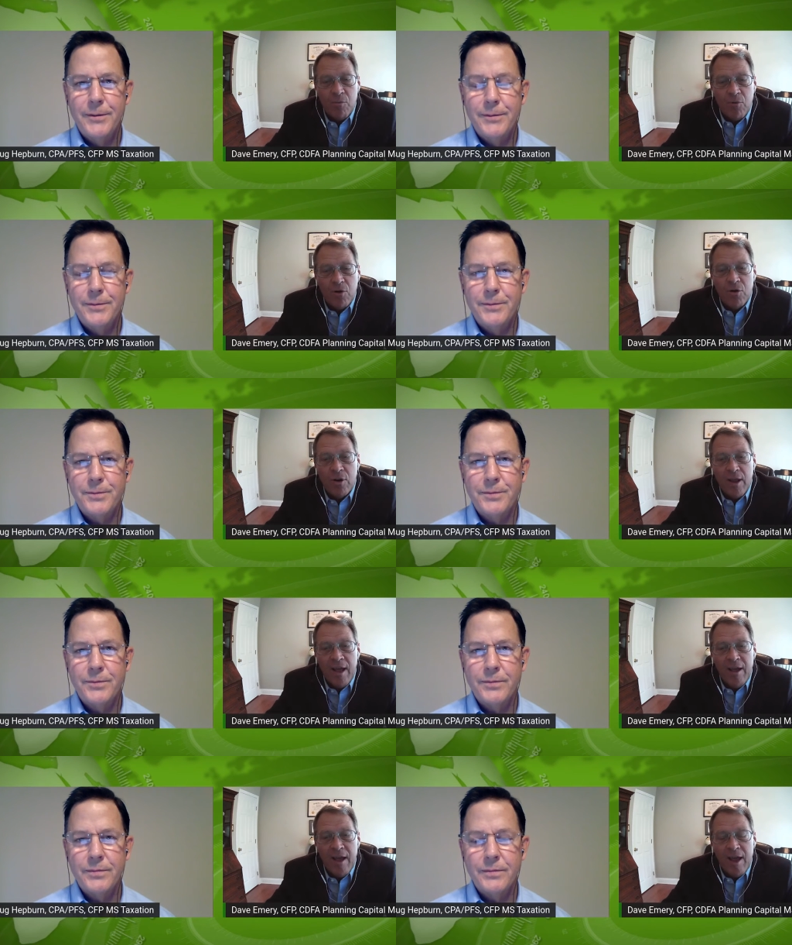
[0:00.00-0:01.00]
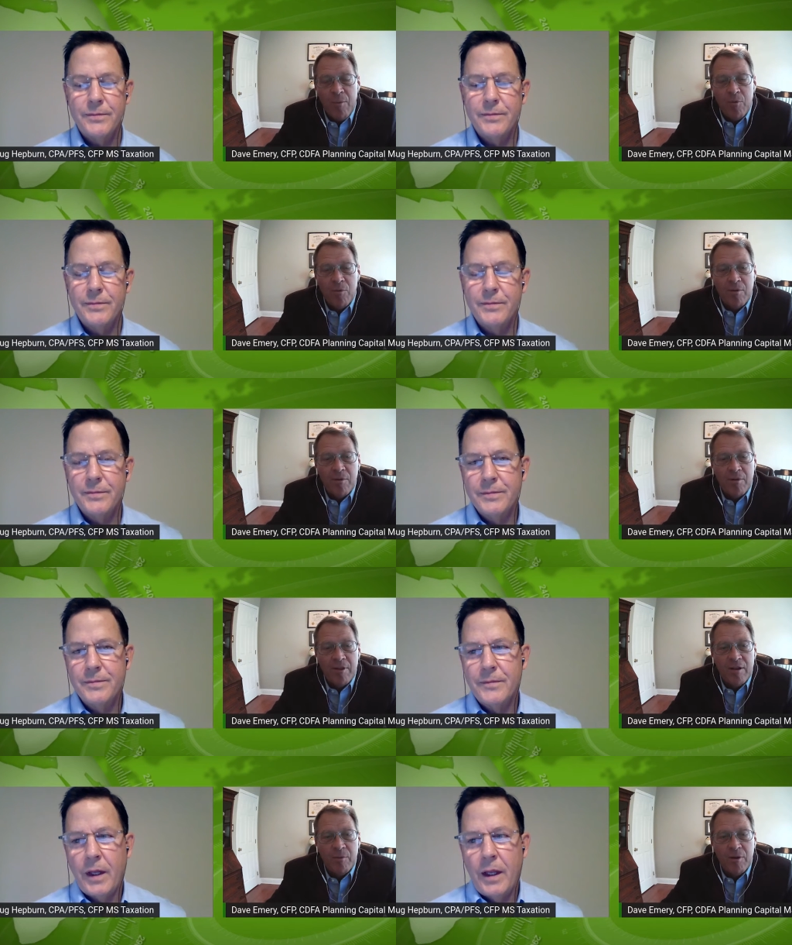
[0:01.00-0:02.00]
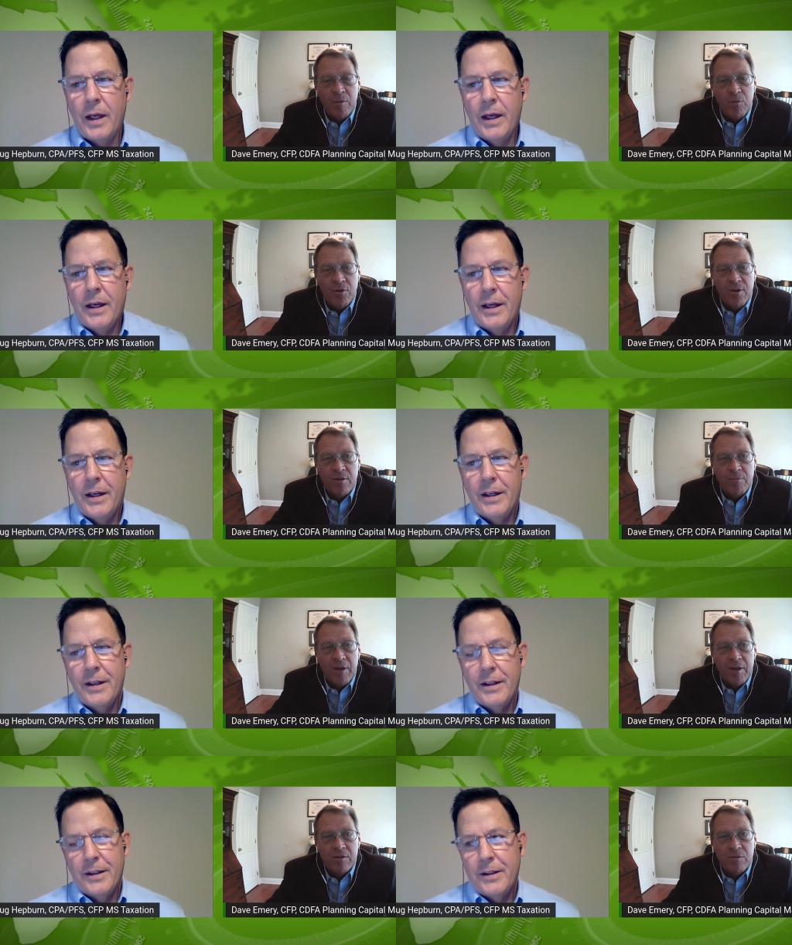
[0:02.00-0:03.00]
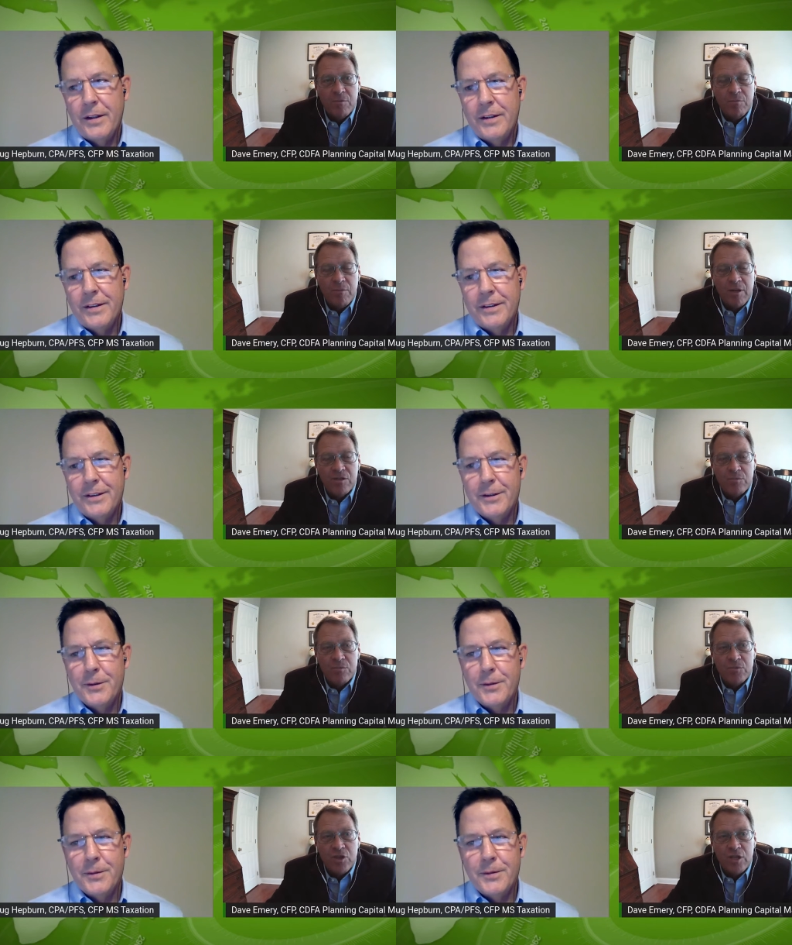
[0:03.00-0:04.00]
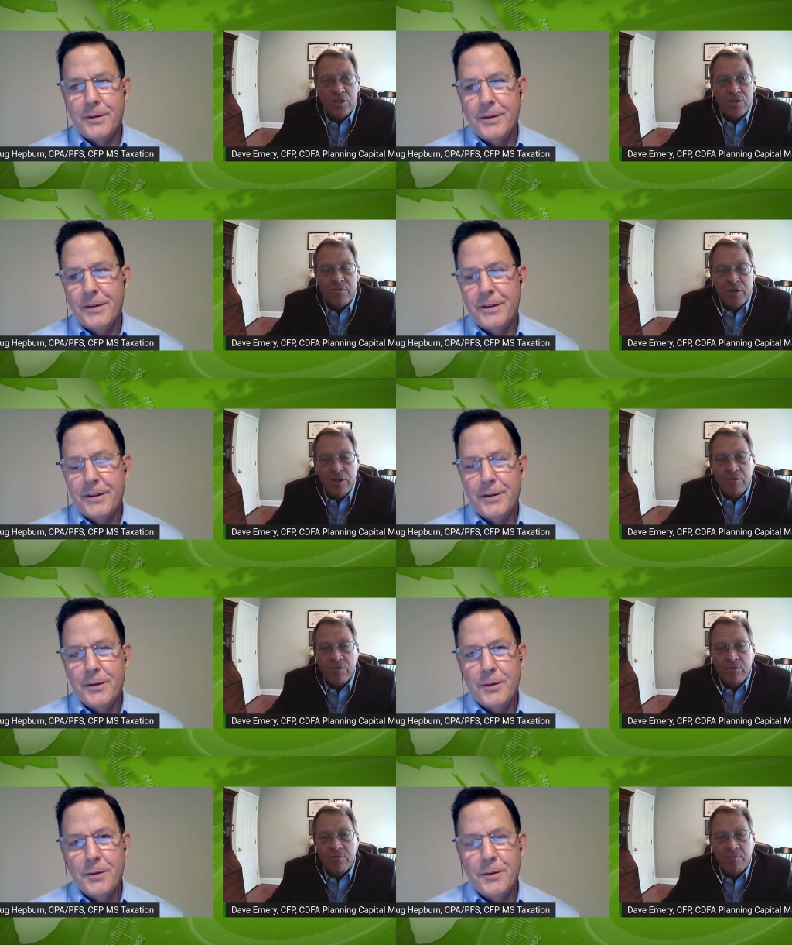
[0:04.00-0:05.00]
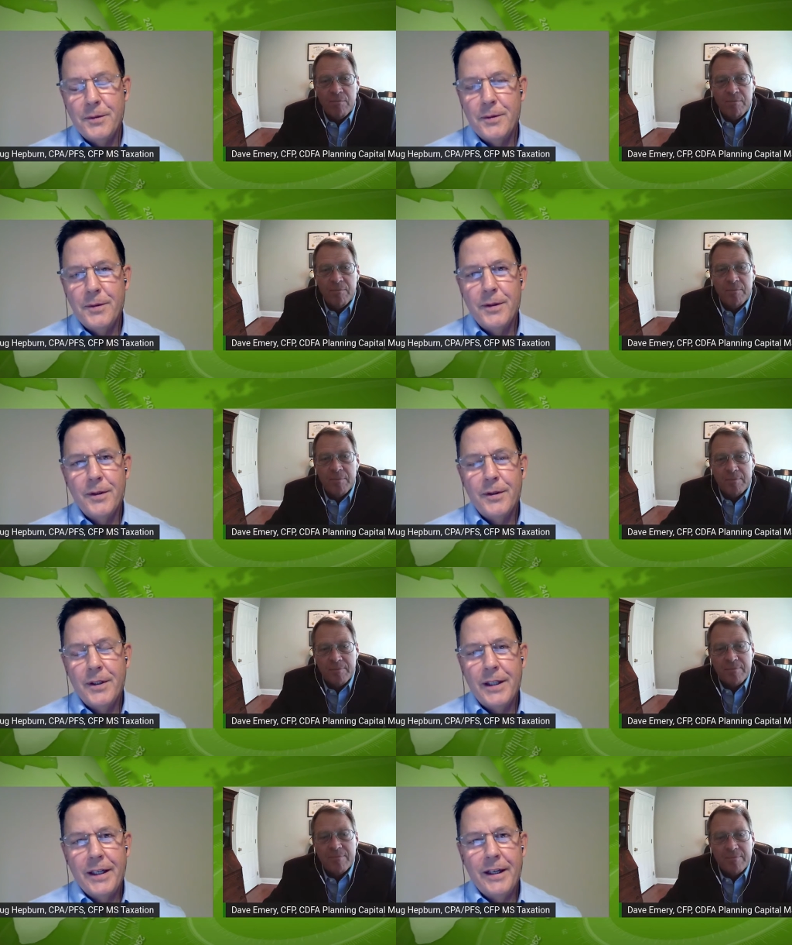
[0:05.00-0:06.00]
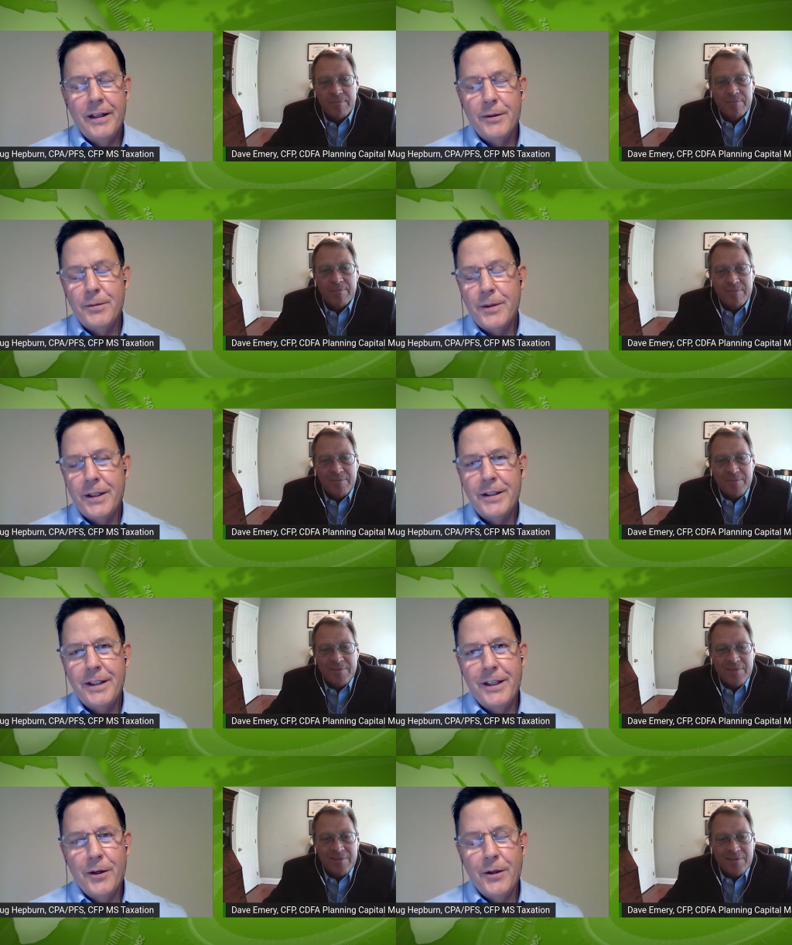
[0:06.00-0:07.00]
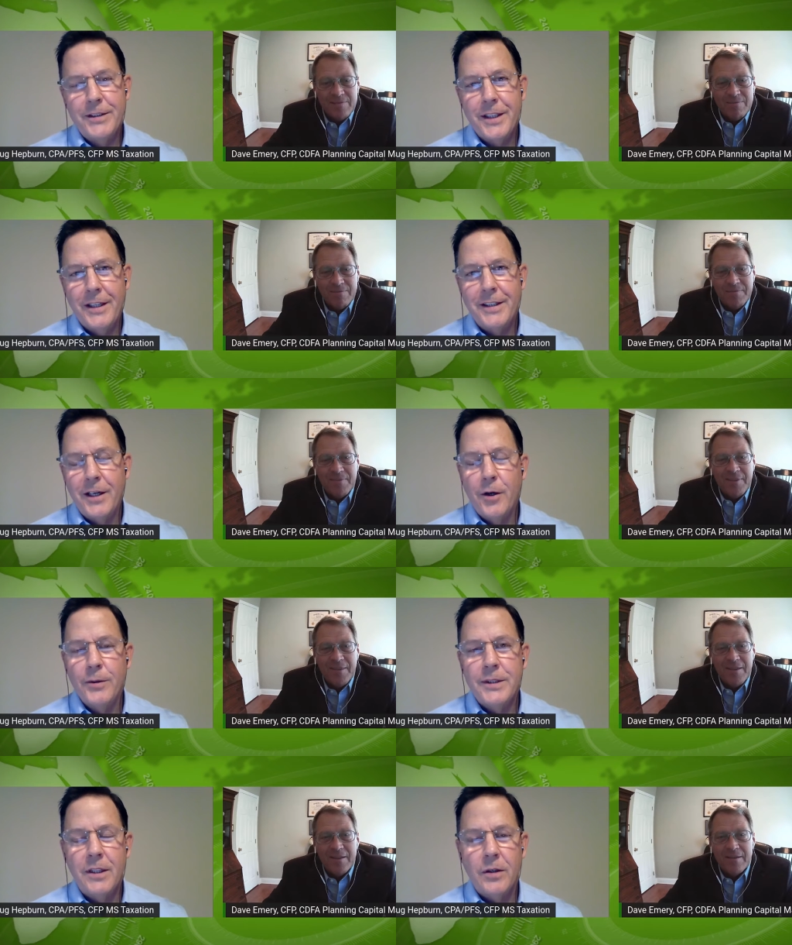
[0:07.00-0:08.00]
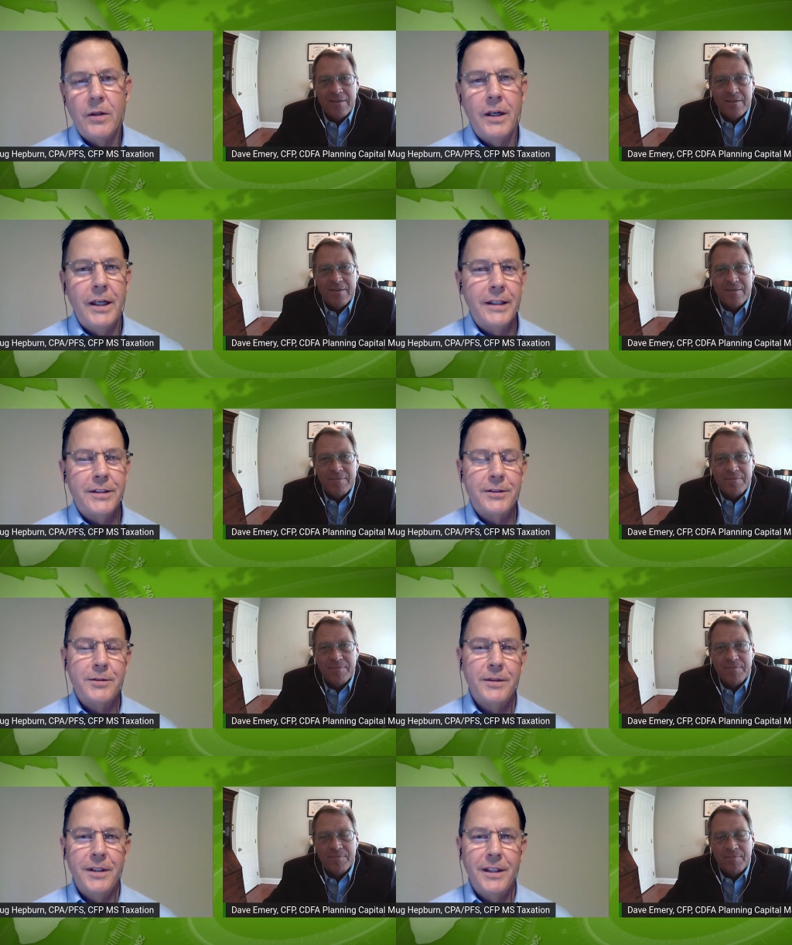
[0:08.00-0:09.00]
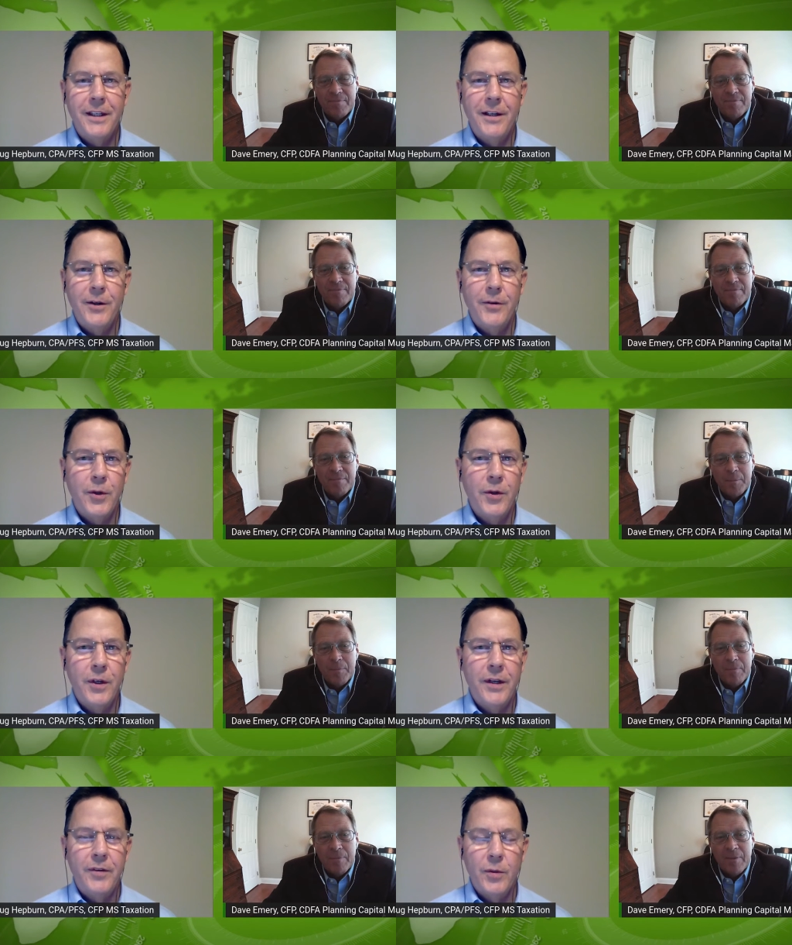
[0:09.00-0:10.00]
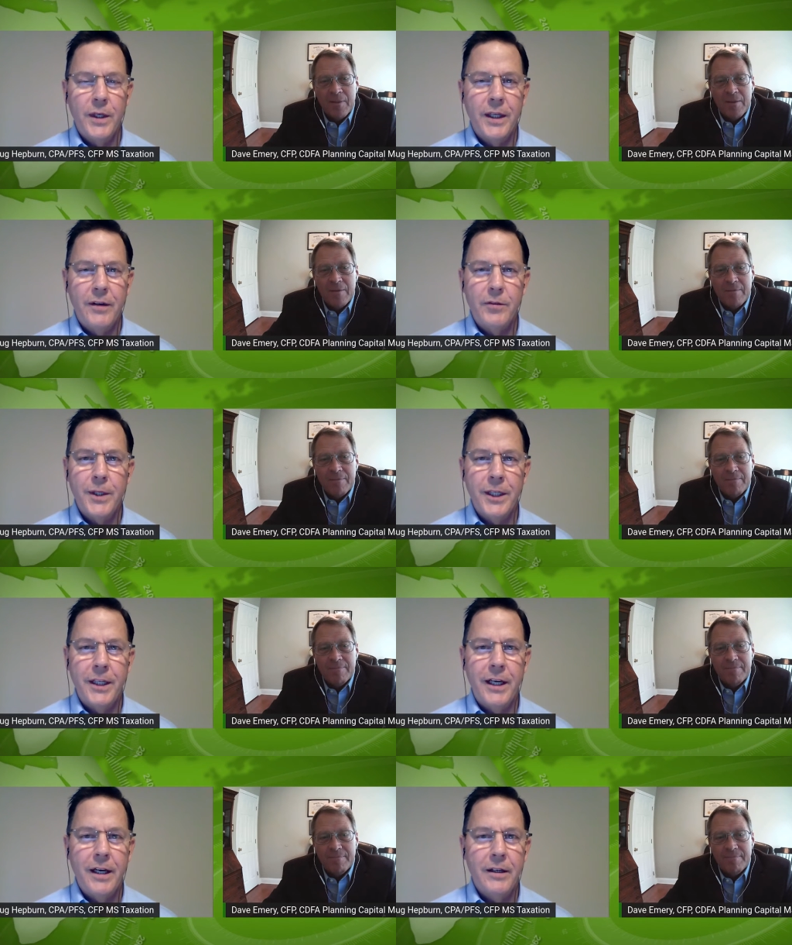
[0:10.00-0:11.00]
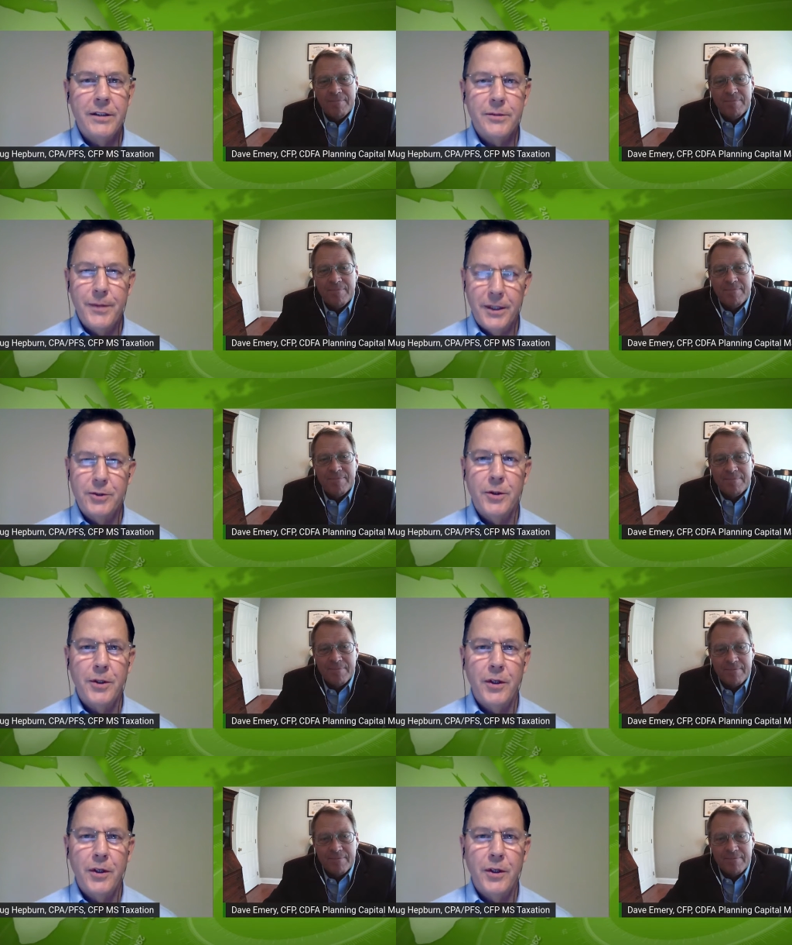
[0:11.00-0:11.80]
Speaker 1: yeah. what, what could ha- happen, and you need to be nimble to make make some changes if you need to.
Speaker 2: Yeah, well, you know, as as I always tell clients, you know, if you if you want to gift money now, just make sure